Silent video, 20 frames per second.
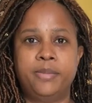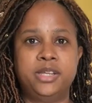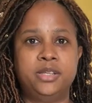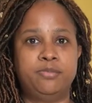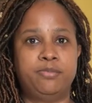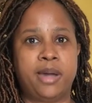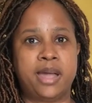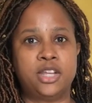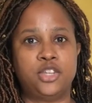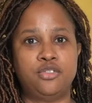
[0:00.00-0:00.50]

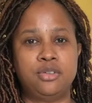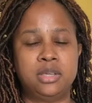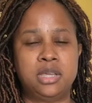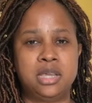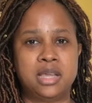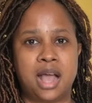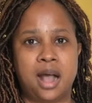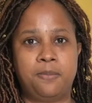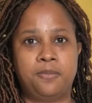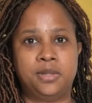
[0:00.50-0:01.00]
by drinking
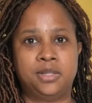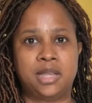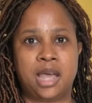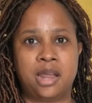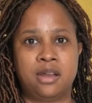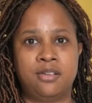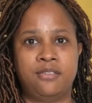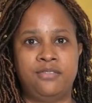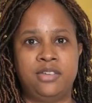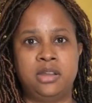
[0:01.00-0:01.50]
apple
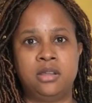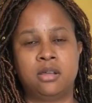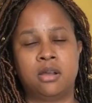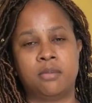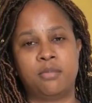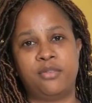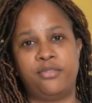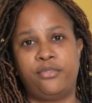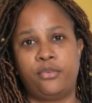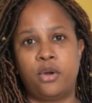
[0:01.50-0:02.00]
cider vinegar
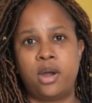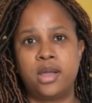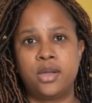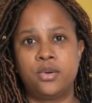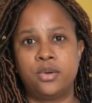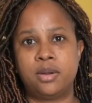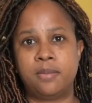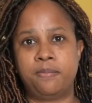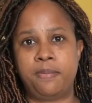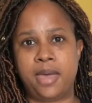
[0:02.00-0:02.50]
before I go
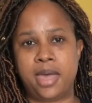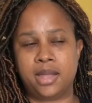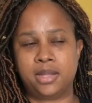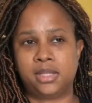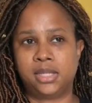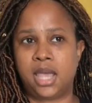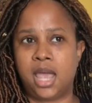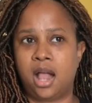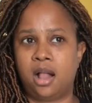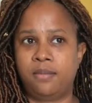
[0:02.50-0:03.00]
to bed to
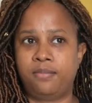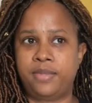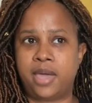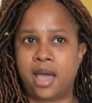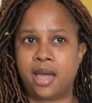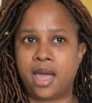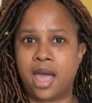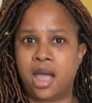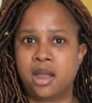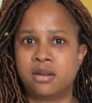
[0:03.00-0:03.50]
help
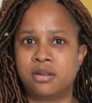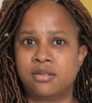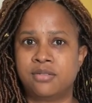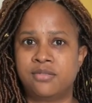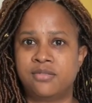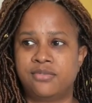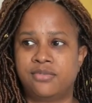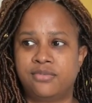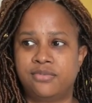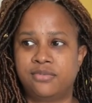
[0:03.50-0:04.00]
that kind
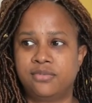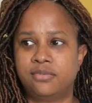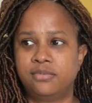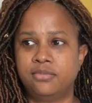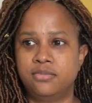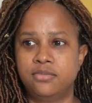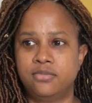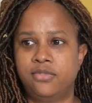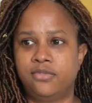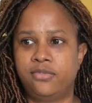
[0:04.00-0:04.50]
of
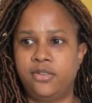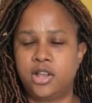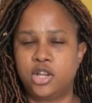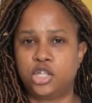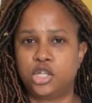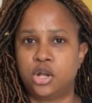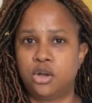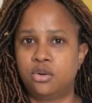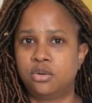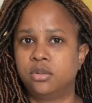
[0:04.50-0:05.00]
flush
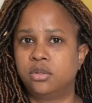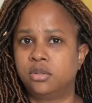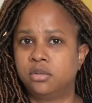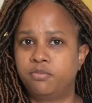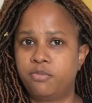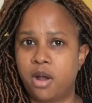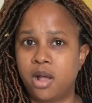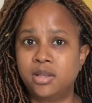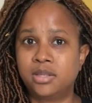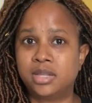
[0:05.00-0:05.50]
out
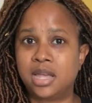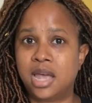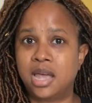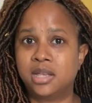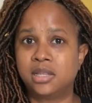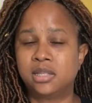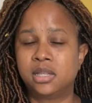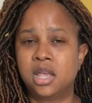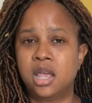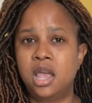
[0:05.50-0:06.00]

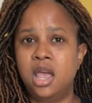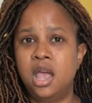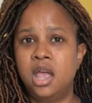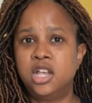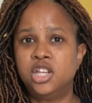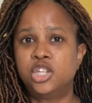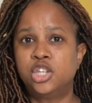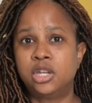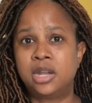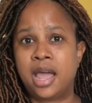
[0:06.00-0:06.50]
process.
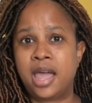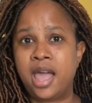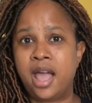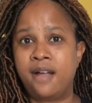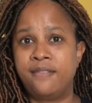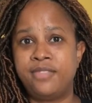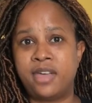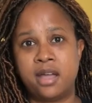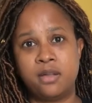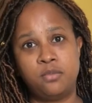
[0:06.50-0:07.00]
Should I
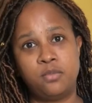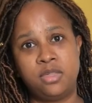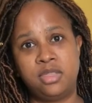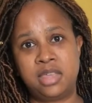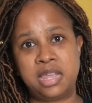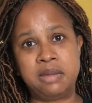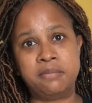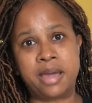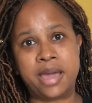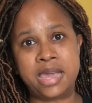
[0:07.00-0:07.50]
have that
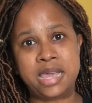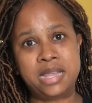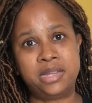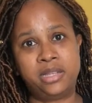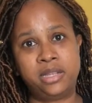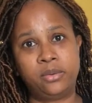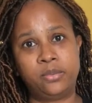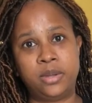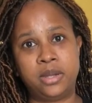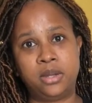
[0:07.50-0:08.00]
within my
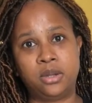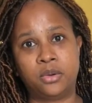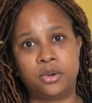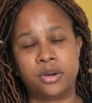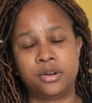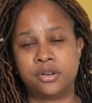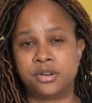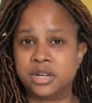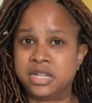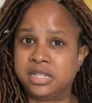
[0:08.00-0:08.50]
eating window,
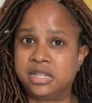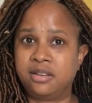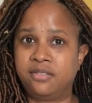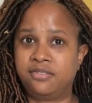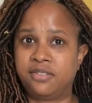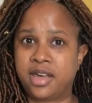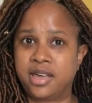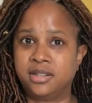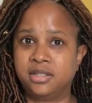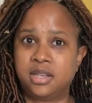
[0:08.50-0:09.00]
or is it
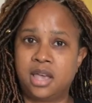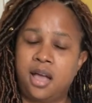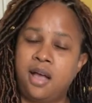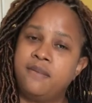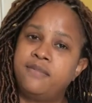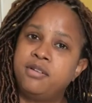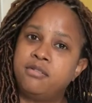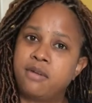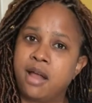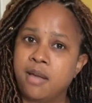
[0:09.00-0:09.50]
fine to have
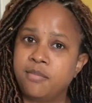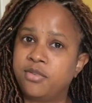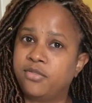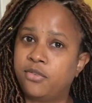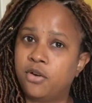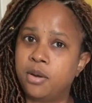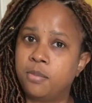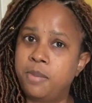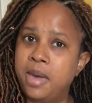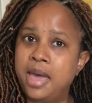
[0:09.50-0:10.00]
it right
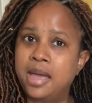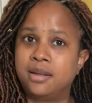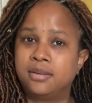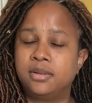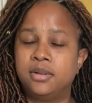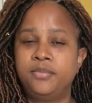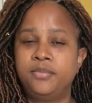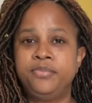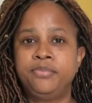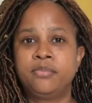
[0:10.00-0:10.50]
before bed?
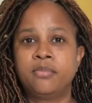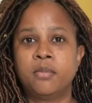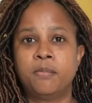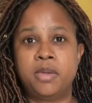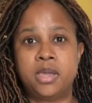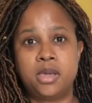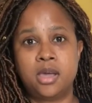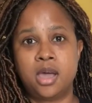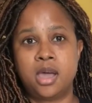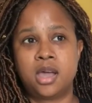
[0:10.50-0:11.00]

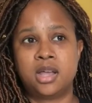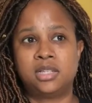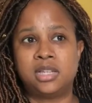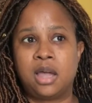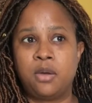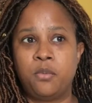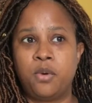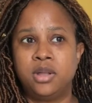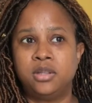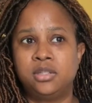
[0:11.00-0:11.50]
Because
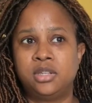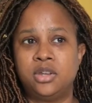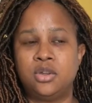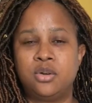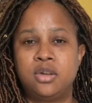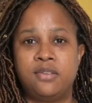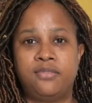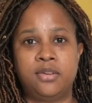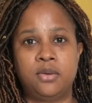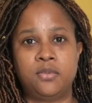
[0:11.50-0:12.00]
I want to know
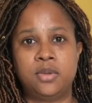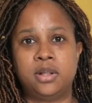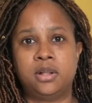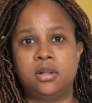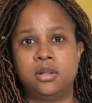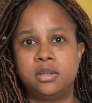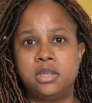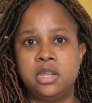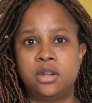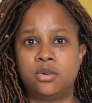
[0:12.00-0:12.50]
if it
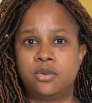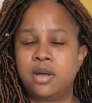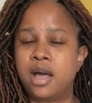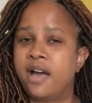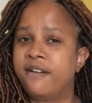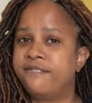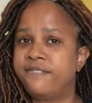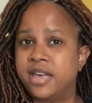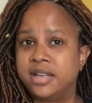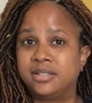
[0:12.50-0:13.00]
will,
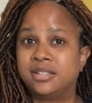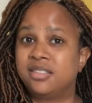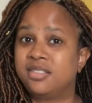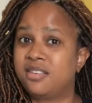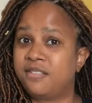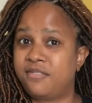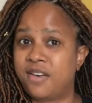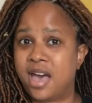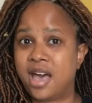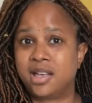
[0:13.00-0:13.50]
affect the
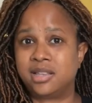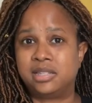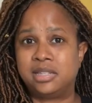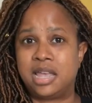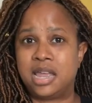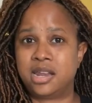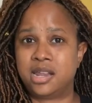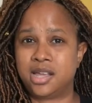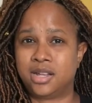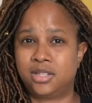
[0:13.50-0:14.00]
fast
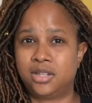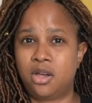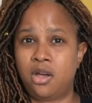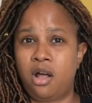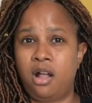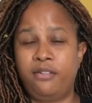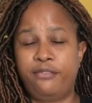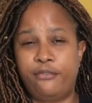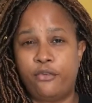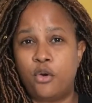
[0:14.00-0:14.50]
any at
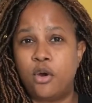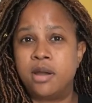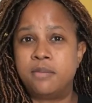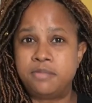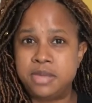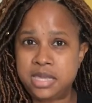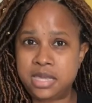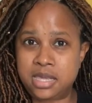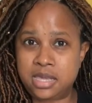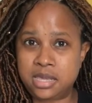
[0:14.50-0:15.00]
all for
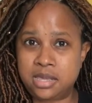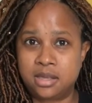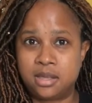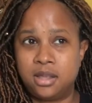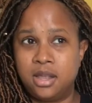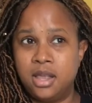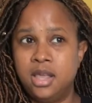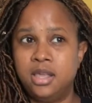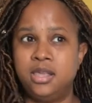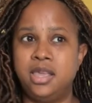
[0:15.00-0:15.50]
me.
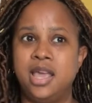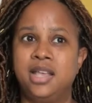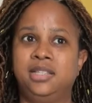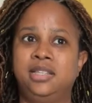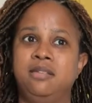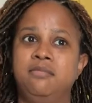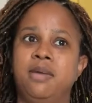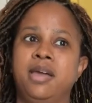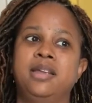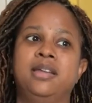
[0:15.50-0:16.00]
Yes, it
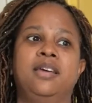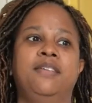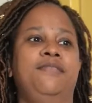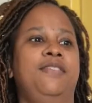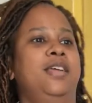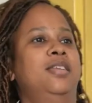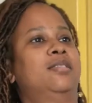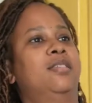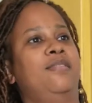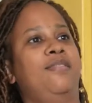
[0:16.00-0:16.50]
might
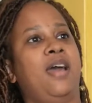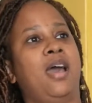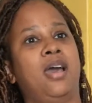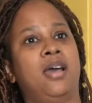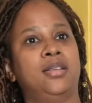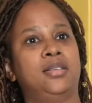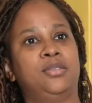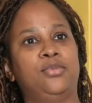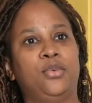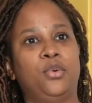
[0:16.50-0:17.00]
affect the
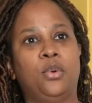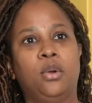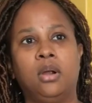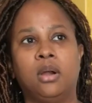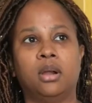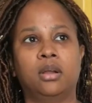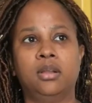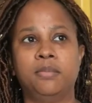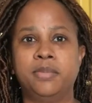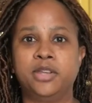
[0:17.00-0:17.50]
fast
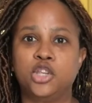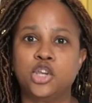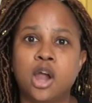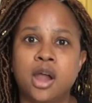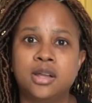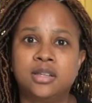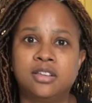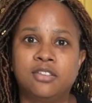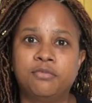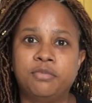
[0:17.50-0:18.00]
for the
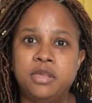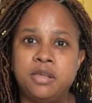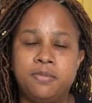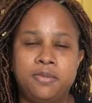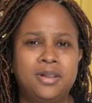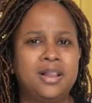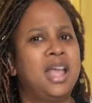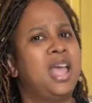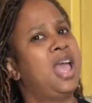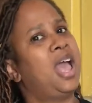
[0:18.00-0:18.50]
majority of people.
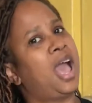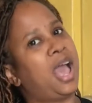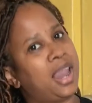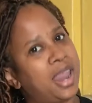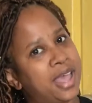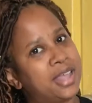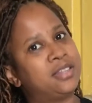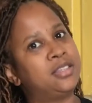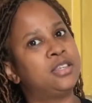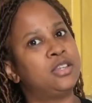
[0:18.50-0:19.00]
I
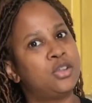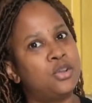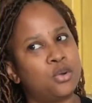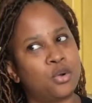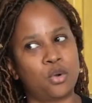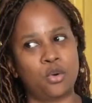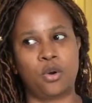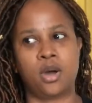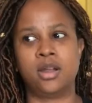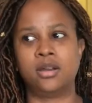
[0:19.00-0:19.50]
like to
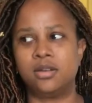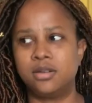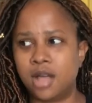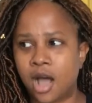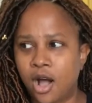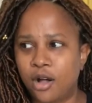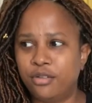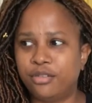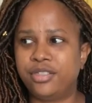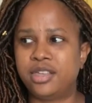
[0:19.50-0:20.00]
know
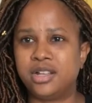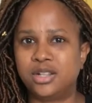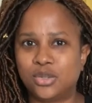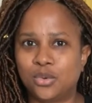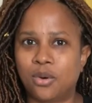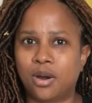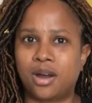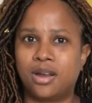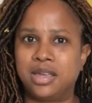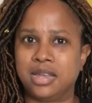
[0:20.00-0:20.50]
how things
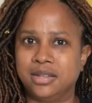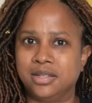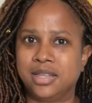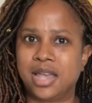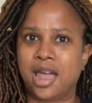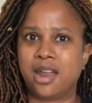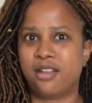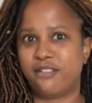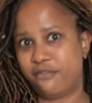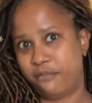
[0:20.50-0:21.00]
work
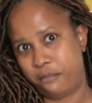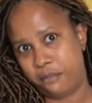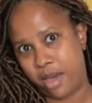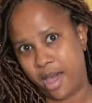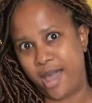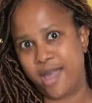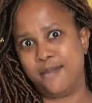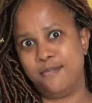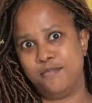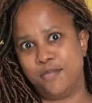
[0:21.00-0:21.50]
inside of
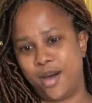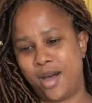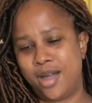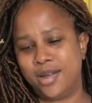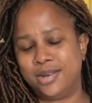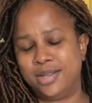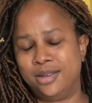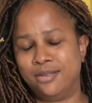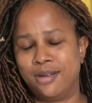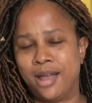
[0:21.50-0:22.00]
my
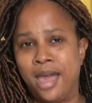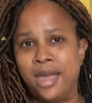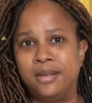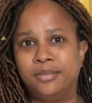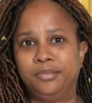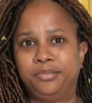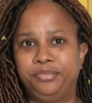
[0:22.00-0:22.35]
body, right?